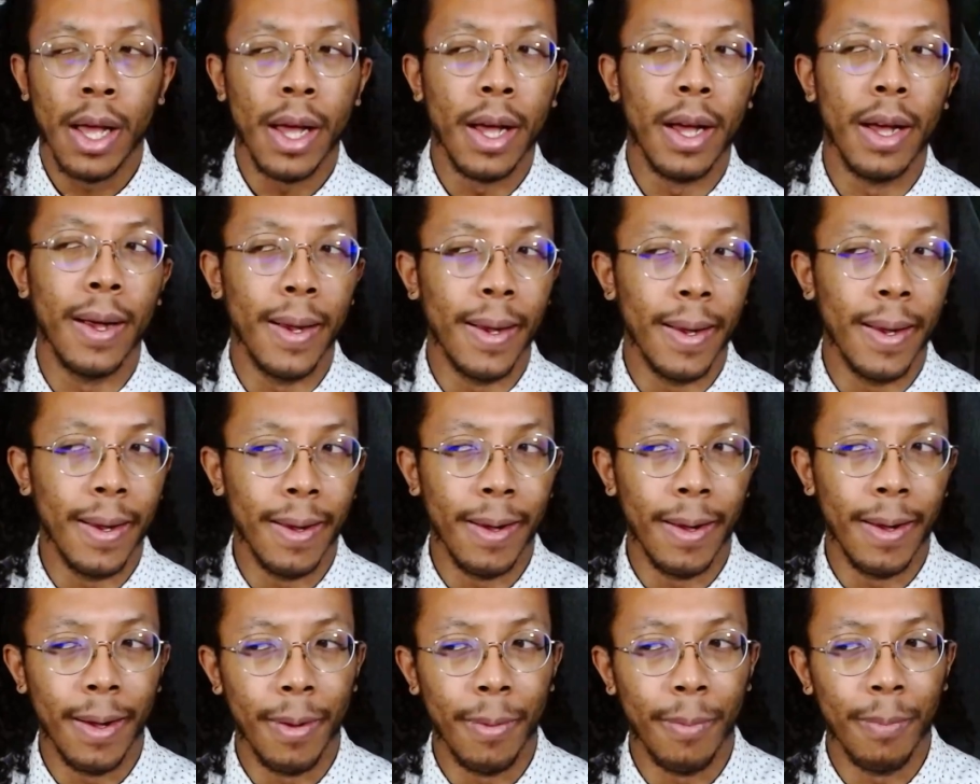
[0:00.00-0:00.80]

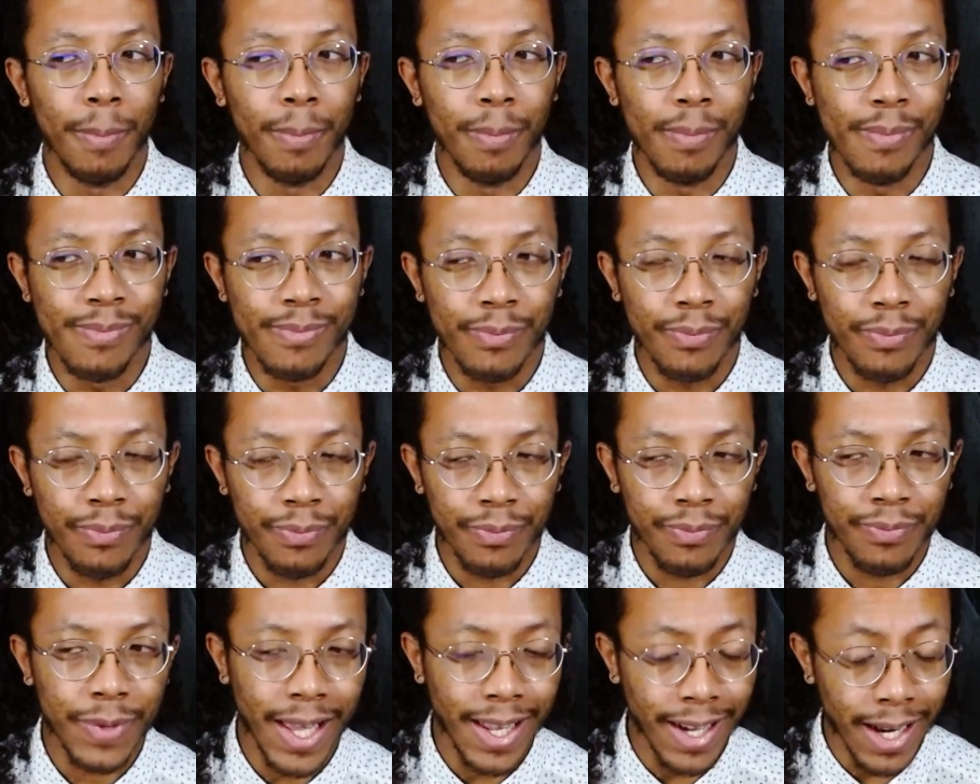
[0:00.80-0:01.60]
And
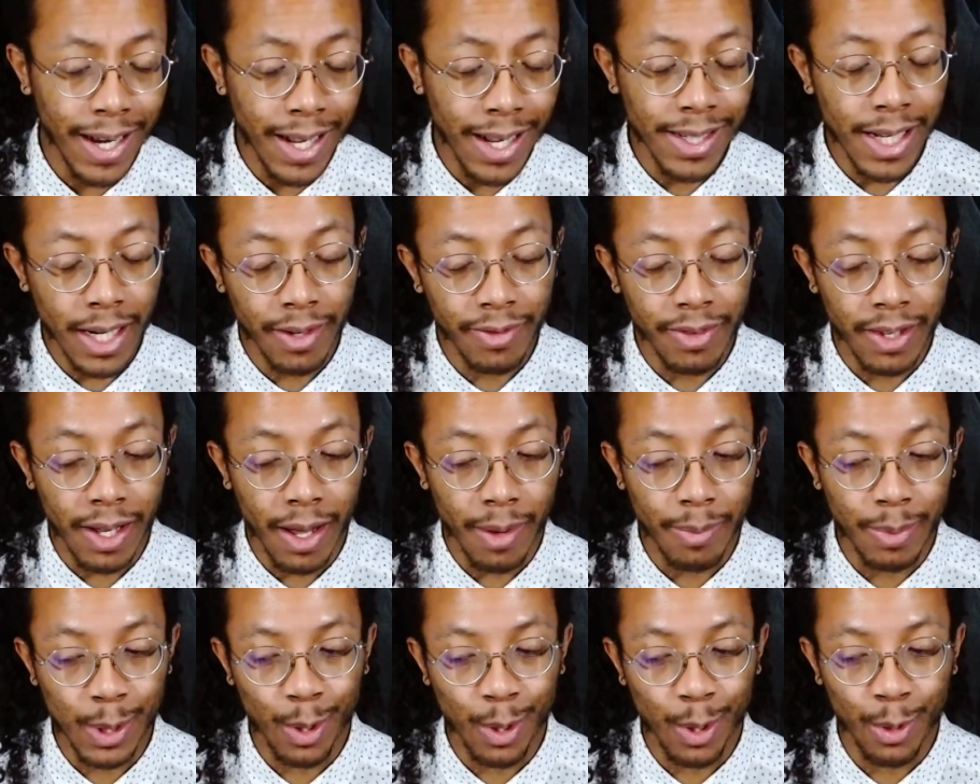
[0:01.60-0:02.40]
at the end of the
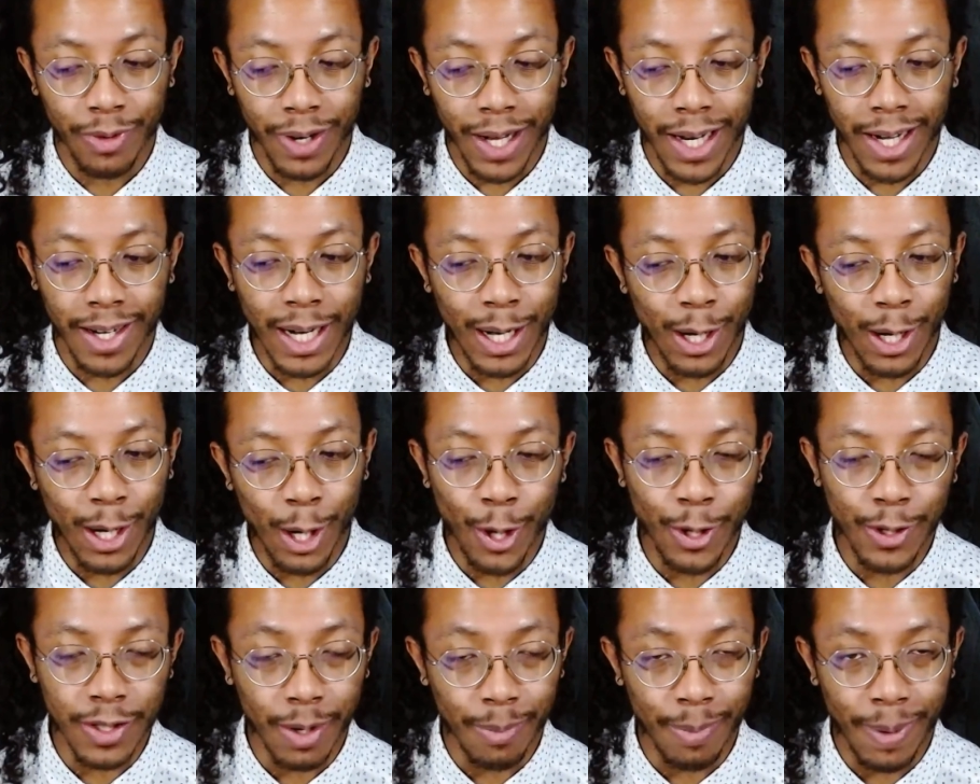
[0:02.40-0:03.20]
episode, Violet
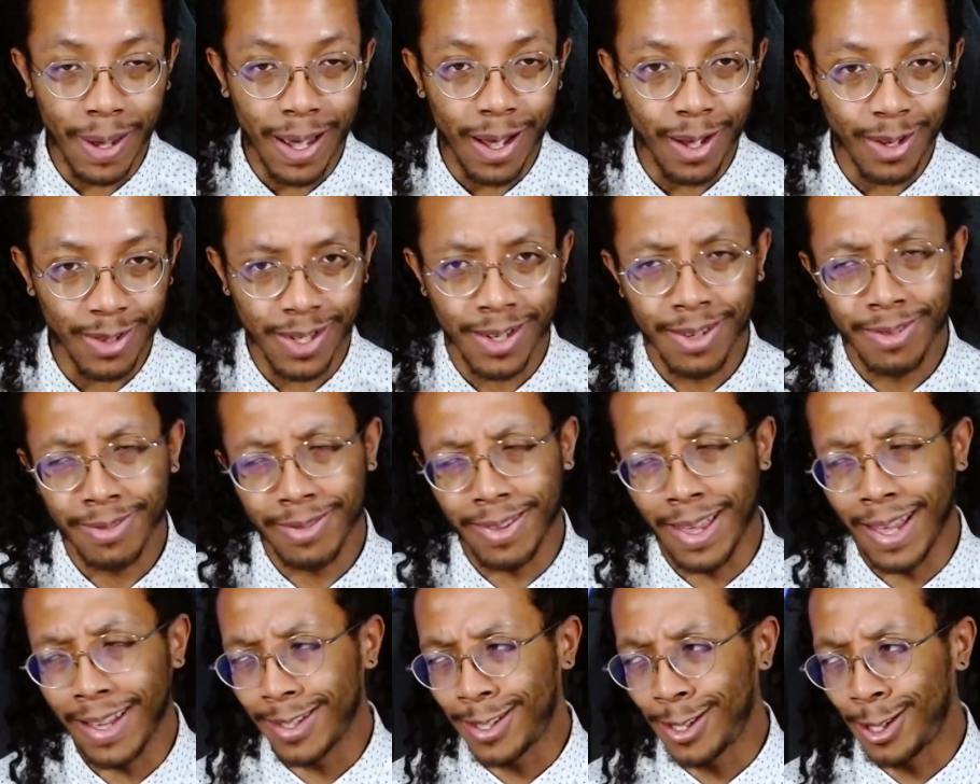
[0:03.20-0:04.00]
learned about,
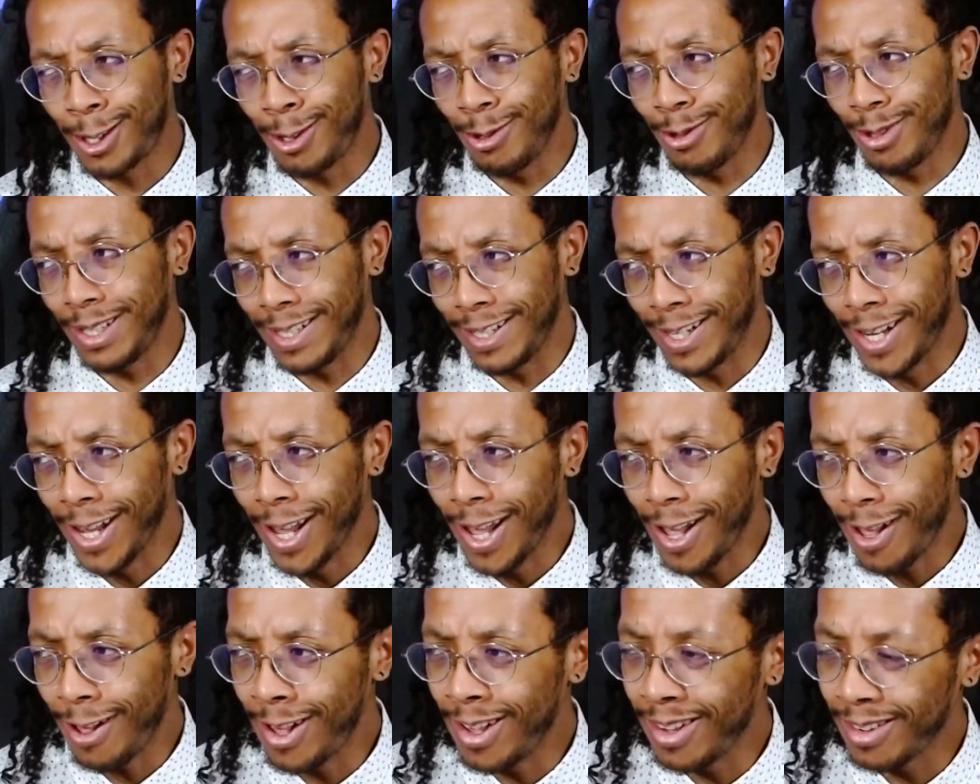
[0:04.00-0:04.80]
thanks to the
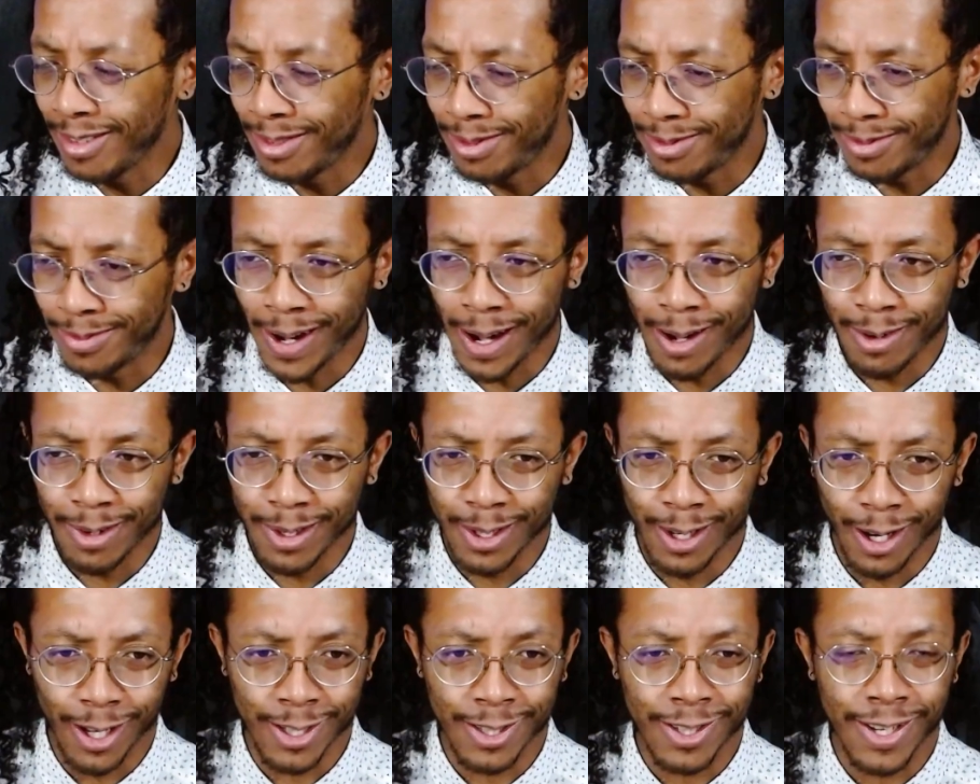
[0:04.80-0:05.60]
very
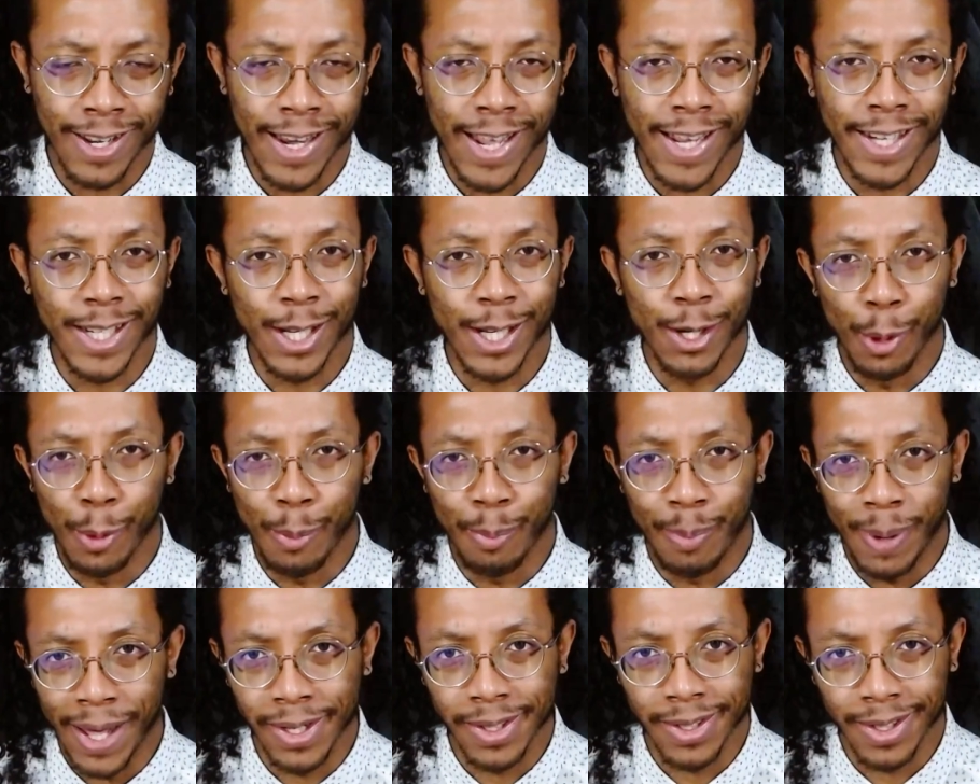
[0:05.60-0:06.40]
nice lady who
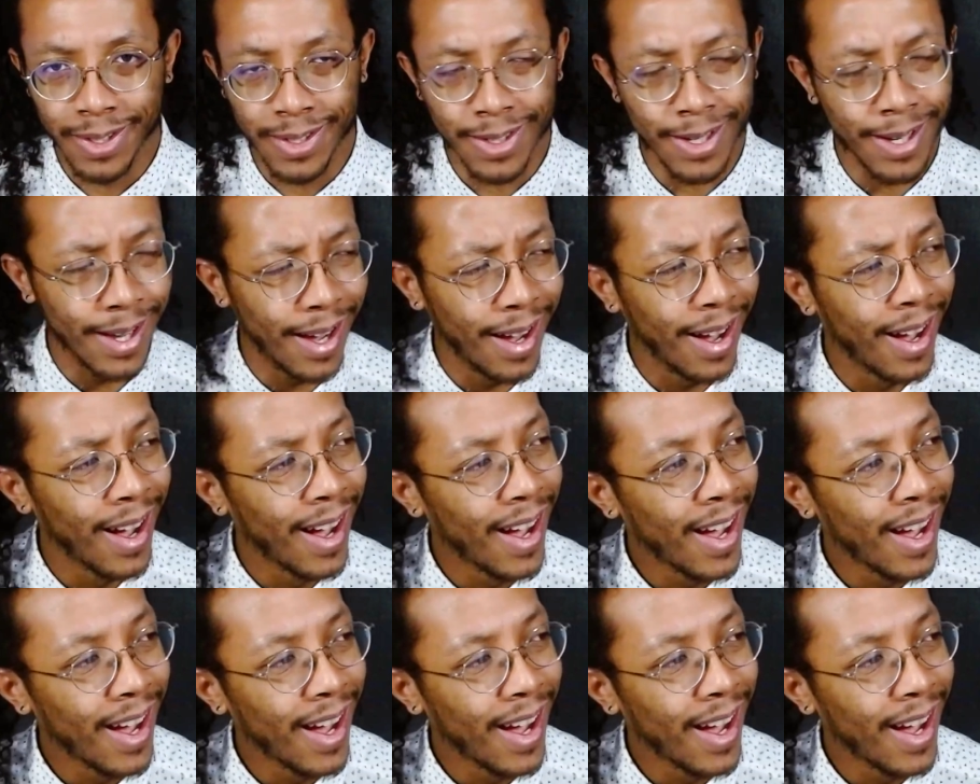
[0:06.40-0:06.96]
abandoned her,